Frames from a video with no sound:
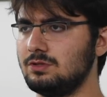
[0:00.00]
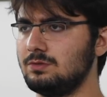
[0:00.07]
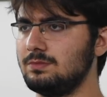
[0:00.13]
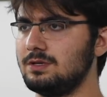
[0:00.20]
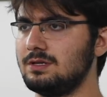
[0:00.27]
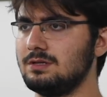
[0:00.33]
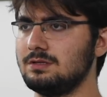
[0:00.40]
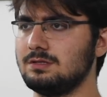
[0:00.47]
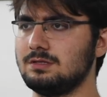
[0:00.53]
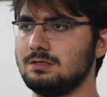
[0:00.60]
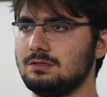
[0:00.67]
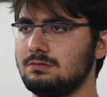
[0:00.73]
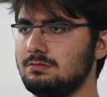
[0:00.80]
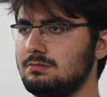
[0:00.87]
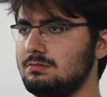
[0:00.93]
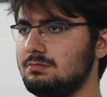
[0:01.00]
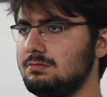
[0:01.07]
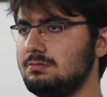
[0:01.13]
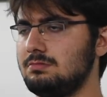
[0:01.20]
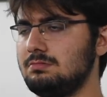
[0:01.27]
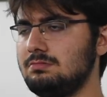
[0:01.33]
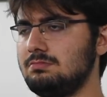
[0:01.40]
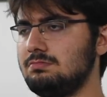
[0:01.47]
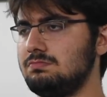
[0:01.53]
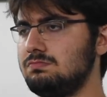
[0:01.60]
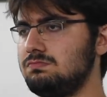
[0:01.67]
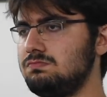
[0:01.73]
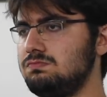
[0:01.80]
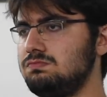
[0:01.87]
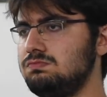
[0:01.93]
because
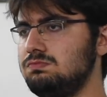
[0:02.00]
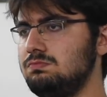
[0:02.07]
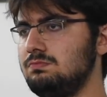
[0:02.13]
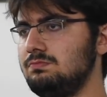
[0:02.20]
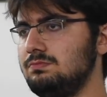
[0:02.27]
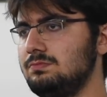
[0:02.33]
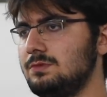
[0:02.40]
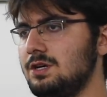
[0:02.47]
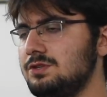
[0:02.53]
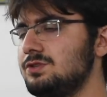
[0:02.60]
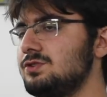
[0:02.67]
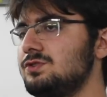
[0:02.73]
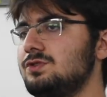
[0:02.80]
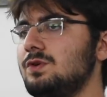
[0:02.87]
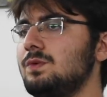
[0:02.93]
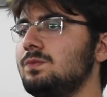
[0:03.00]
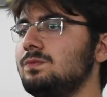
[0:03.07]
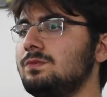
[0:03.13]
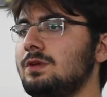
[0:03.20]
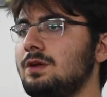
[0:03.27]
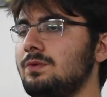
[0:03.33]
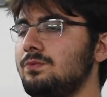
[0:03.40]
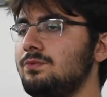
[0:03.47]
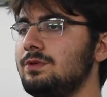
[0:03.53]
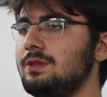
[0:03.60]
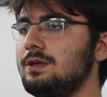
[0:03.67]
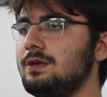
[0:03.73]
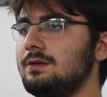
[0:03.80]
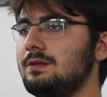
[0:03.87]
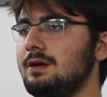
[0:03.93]
I just don't. I don't
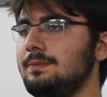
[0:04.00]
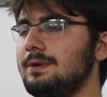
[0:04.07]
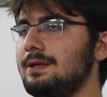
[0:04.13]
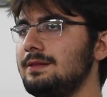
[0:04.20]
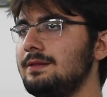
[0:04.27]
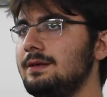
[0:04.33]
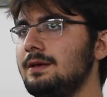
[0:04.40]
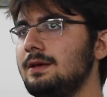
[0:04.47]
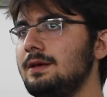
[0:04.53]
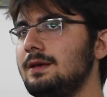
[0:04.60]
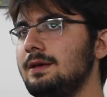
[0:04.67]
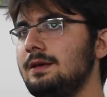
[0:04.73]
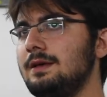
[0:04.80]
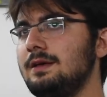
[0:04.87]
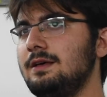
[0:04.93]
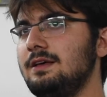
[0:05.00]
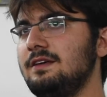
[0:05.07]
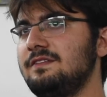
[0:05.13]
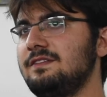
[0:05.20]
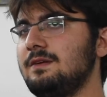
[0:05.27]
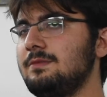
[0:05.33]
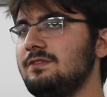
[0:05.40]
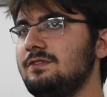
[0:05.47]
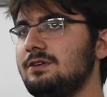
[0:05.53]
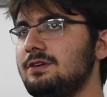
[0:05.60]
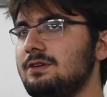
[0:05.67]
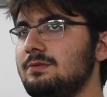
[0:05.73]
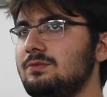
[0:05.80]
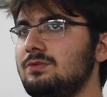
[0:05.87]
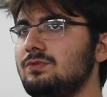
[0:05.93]
really. I mean, if I'm ever
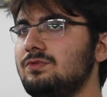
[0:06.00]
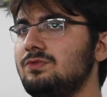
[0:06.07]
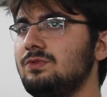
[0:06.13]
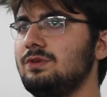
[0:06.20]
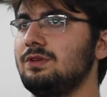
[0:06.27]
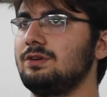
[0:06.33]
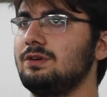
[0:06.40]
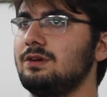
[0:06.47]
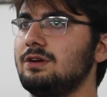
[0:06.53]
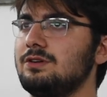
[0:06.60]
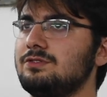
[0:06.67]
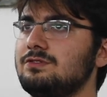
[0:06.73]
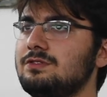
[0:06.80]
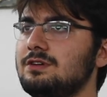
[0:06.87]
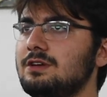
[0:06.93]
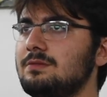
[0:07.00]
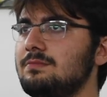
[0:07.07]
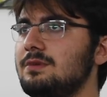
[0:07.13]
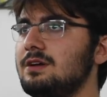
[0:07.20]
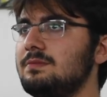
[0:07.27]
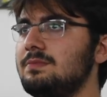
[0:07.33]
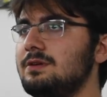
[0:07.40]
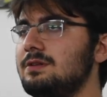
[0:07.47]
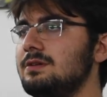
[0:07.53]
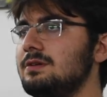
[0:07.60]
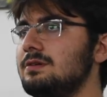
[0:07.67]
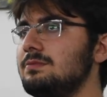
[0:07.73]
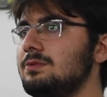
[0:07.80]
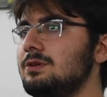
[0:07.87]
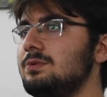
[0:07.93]
going to move to another country, it might be
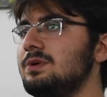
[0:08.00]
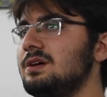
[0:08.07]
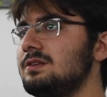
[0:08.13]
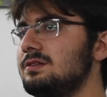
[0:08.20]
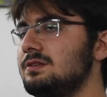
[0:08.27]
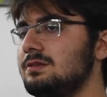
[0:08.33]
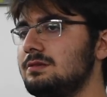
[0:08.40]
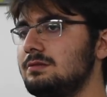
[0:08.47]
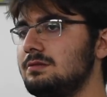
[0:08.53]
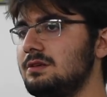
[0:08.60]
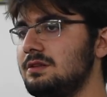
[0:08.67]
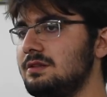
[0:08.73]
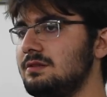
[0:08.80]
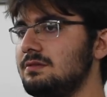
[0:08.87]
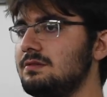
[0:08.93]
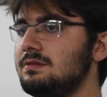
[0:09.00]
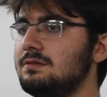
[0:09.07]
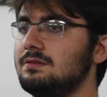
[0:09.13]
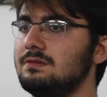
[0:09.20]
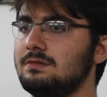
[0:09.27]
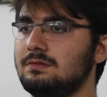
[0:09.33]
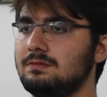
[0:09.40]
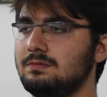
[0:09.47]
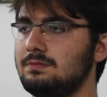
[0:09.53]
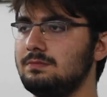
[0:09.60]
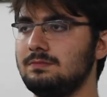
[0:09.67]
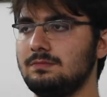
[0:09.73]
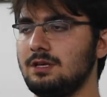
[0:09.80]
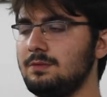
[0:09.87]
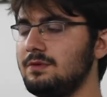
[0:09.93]
the US. And
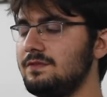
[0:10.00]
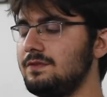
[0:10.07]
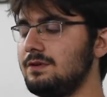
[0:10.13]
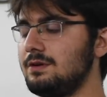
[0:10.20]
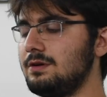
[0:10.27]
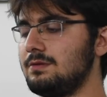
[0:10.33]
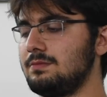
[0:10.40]
maybe for,